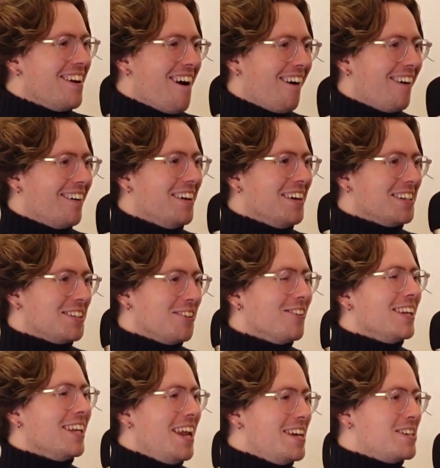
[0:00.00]
Not
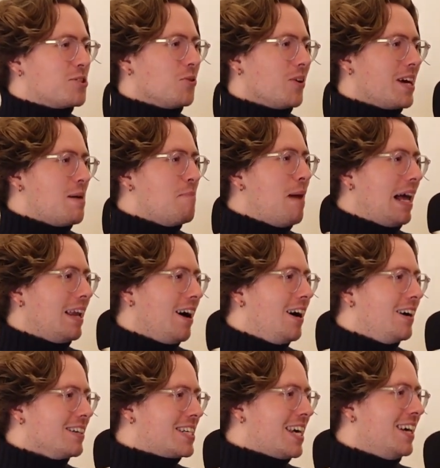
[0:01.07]
you're literally a
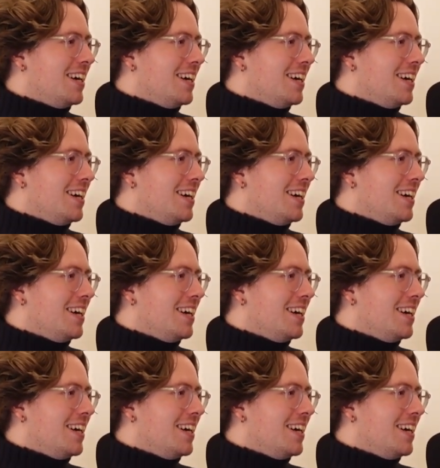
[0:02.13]
mallard.